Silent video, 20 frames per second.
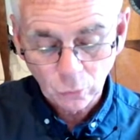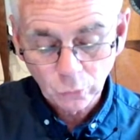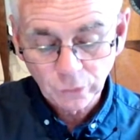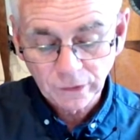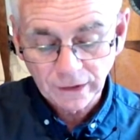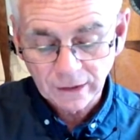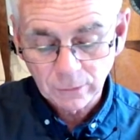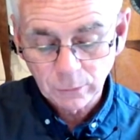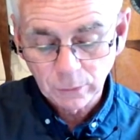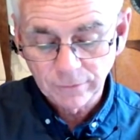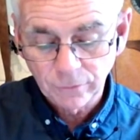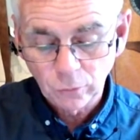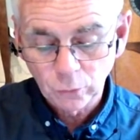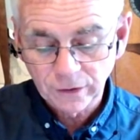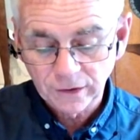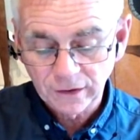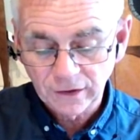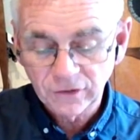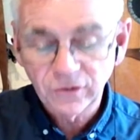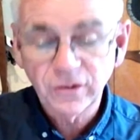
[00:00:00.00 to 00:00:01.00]
only will
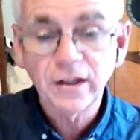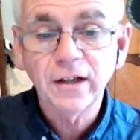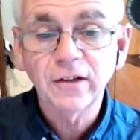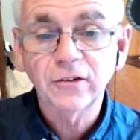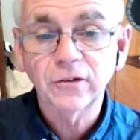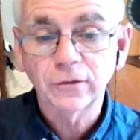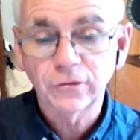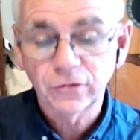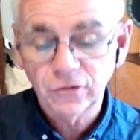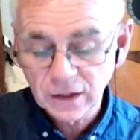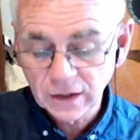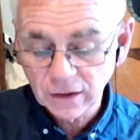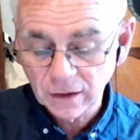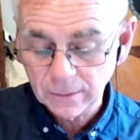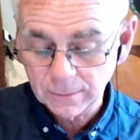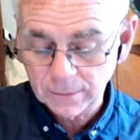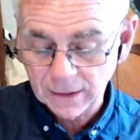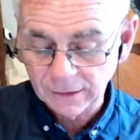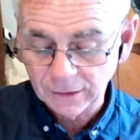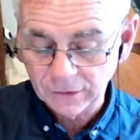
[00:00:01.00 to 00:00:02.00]
vote in a series of
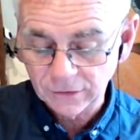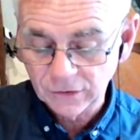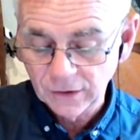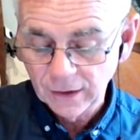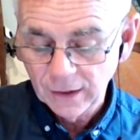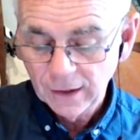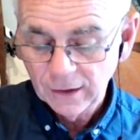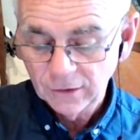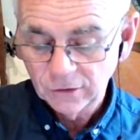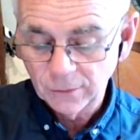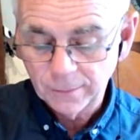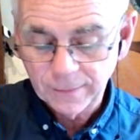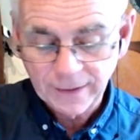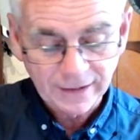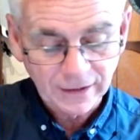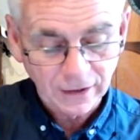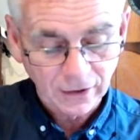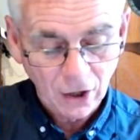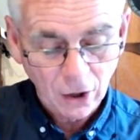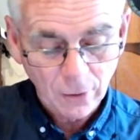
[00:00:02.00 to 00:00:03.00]
secret ballots,
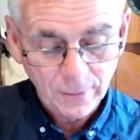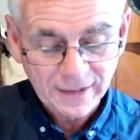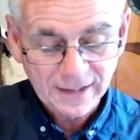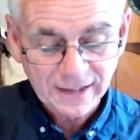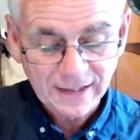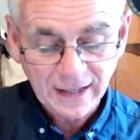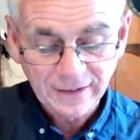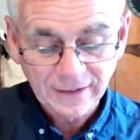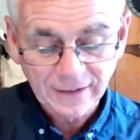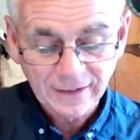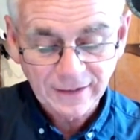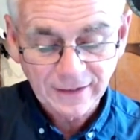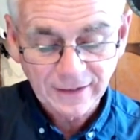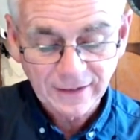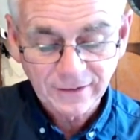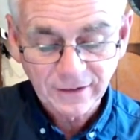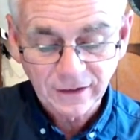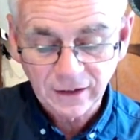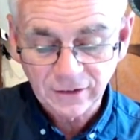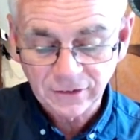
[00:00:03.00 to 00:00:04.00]
depending on how many
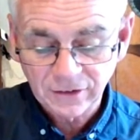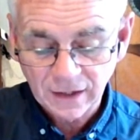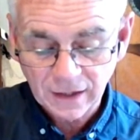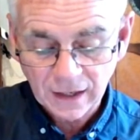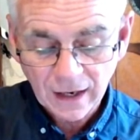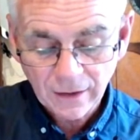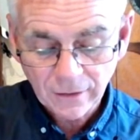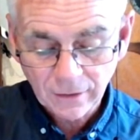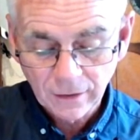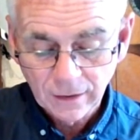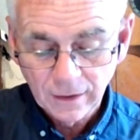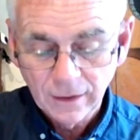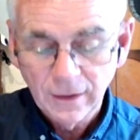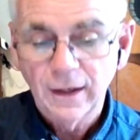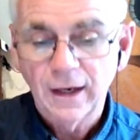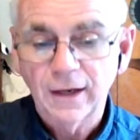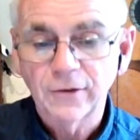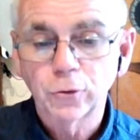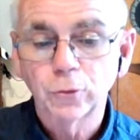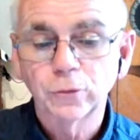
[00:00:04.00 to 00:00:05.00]
candidates there are,
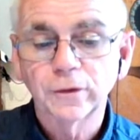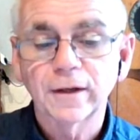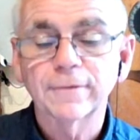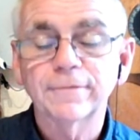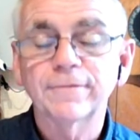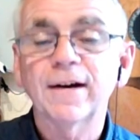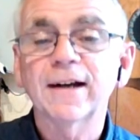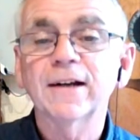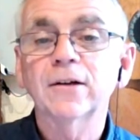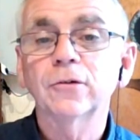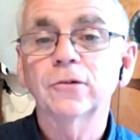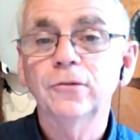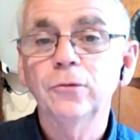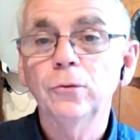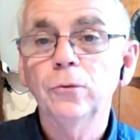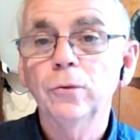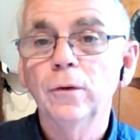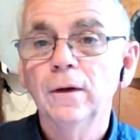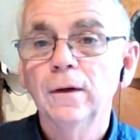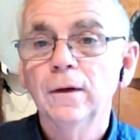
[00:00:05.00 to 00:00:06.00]
and only the final
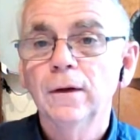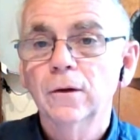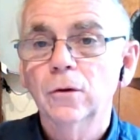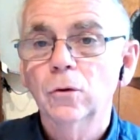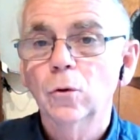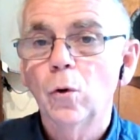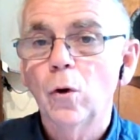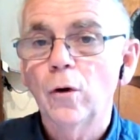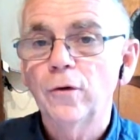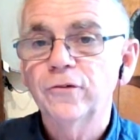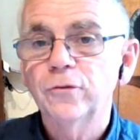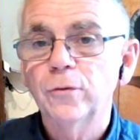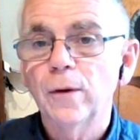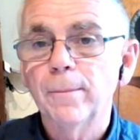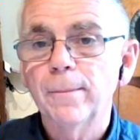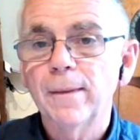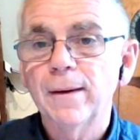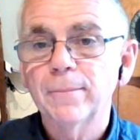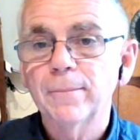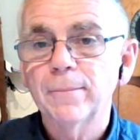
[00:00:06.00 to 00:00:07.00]
two go
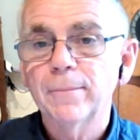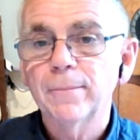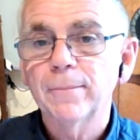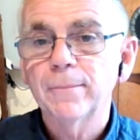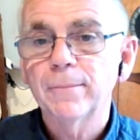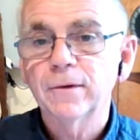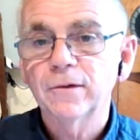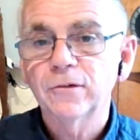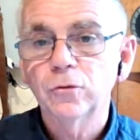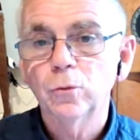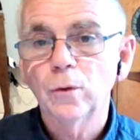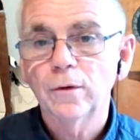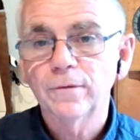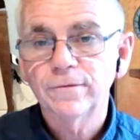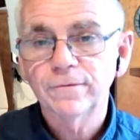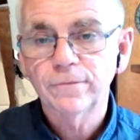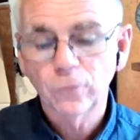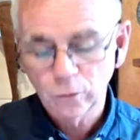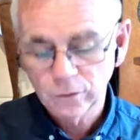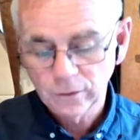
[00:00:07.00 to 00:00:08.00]
on to a
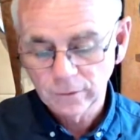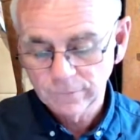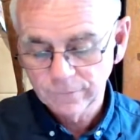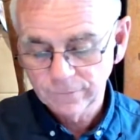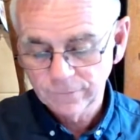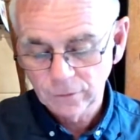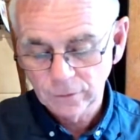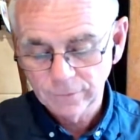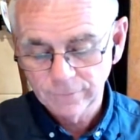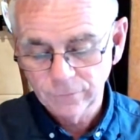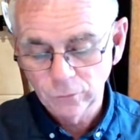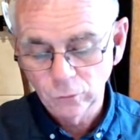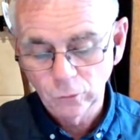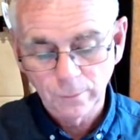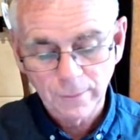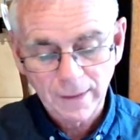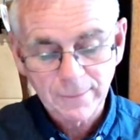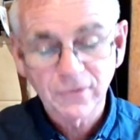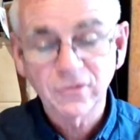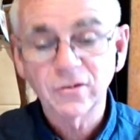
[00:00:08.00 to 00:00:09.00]
vote for the
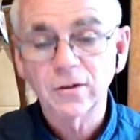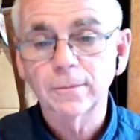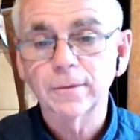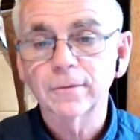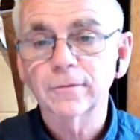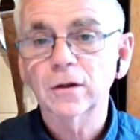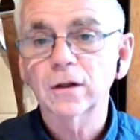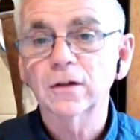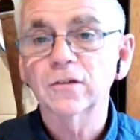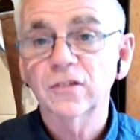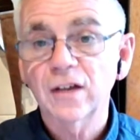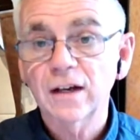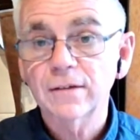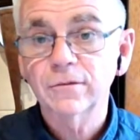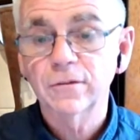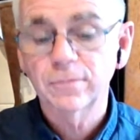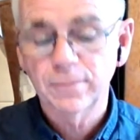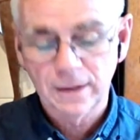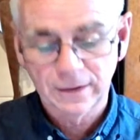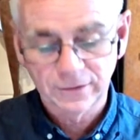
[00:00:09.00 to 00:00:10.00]
full membership of the
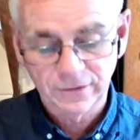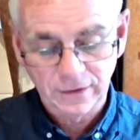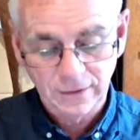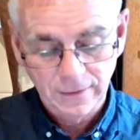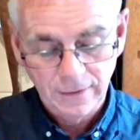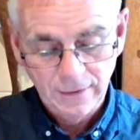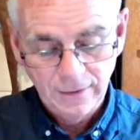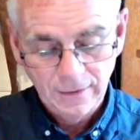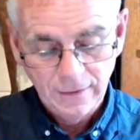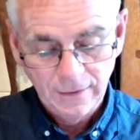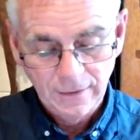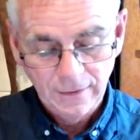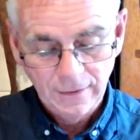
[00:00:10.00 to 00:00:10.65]
Conservative Party.